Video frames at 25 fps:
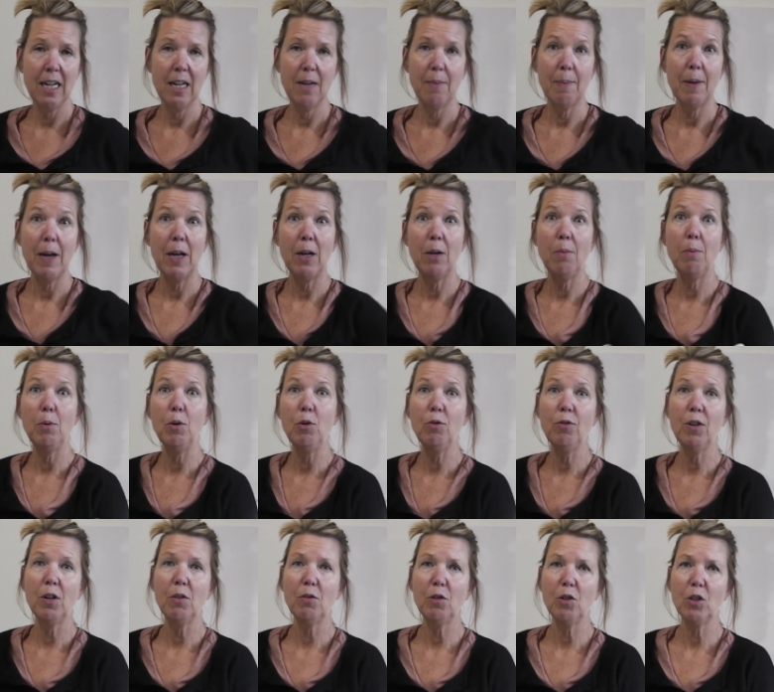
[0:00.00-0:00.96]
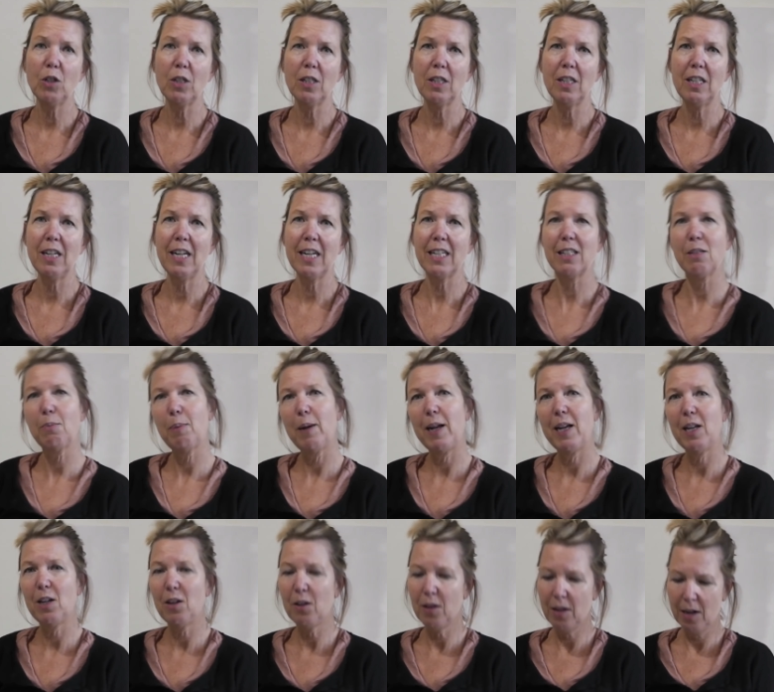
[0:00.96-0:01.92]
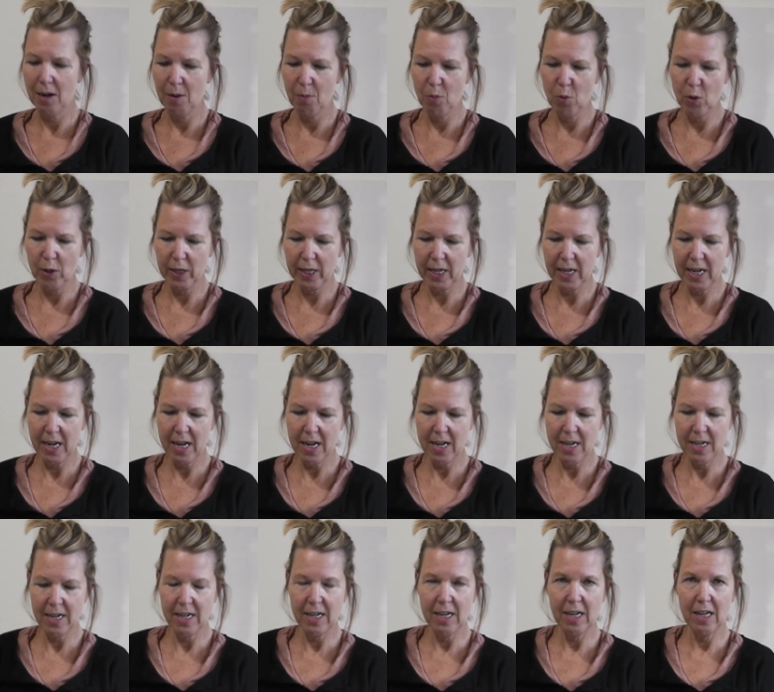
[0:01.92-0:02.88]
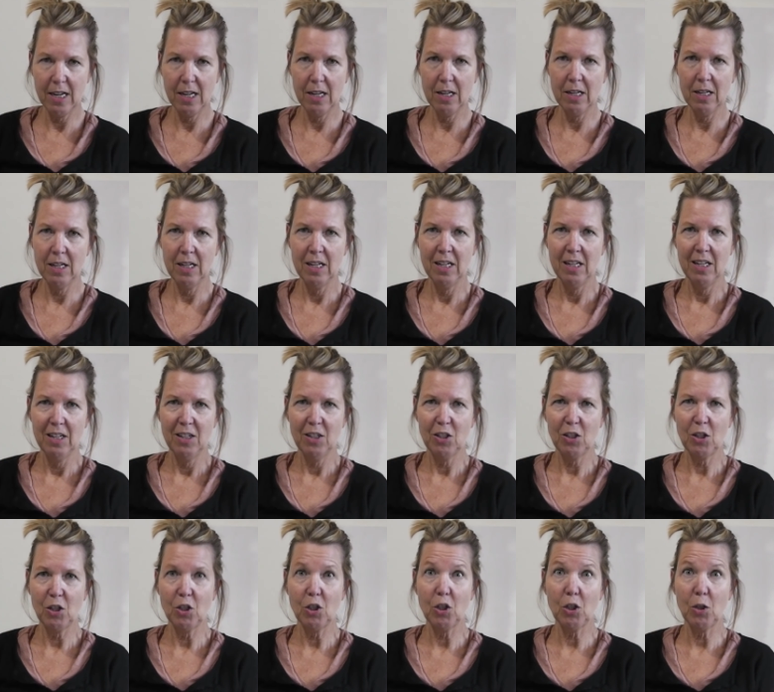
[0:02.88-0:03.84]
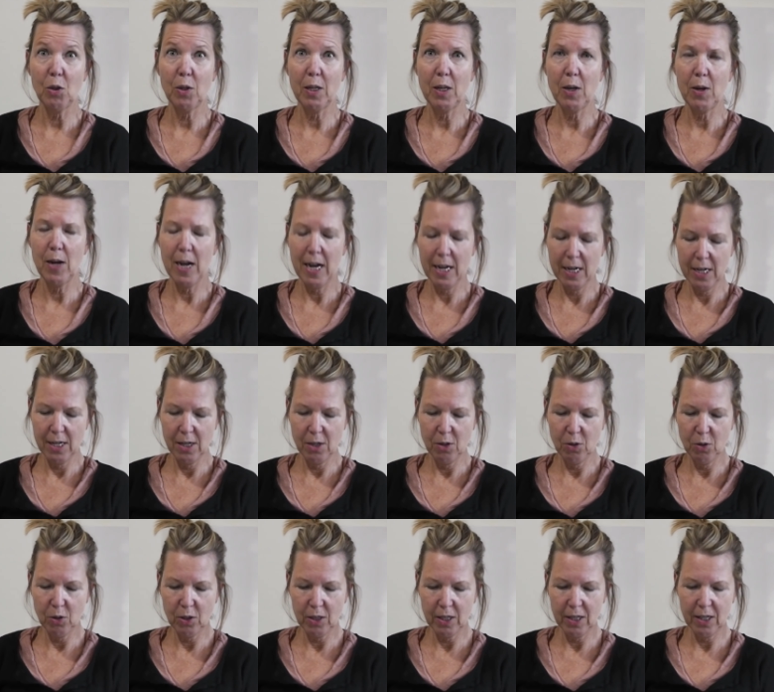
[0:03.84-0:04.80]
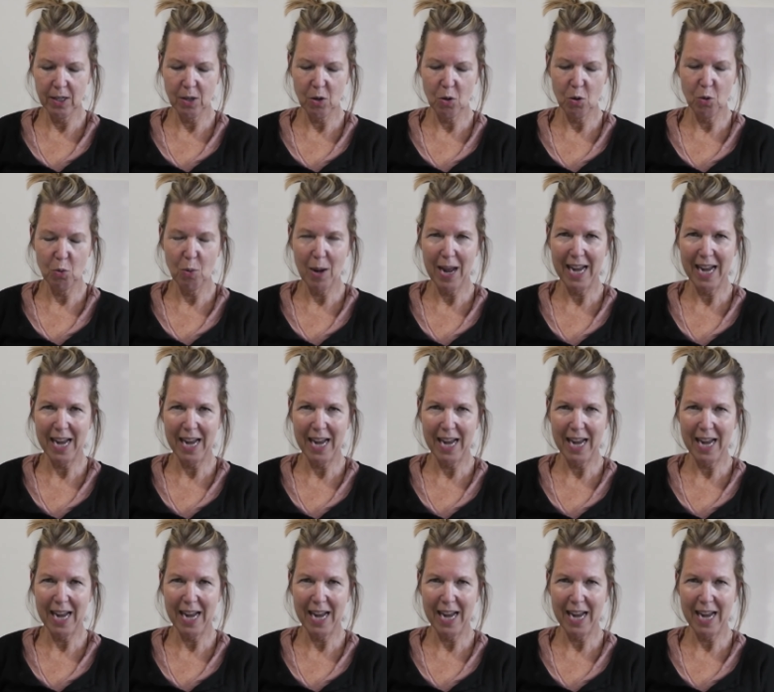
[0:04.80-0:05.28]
I'll move over to the next panel that I'm working on, and I'll start showing you how to use cold